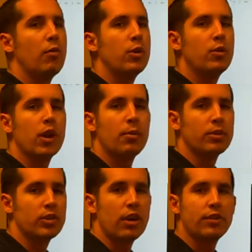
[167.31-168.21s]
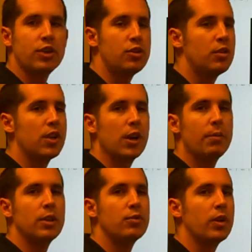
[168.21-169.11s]
We do a couple soft tissue
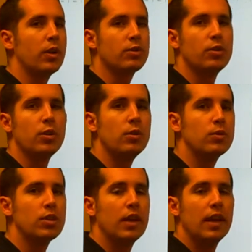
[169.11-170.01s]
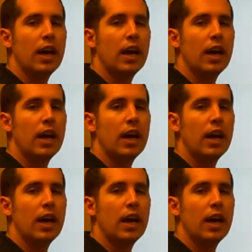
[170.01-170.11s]
therapies. We also use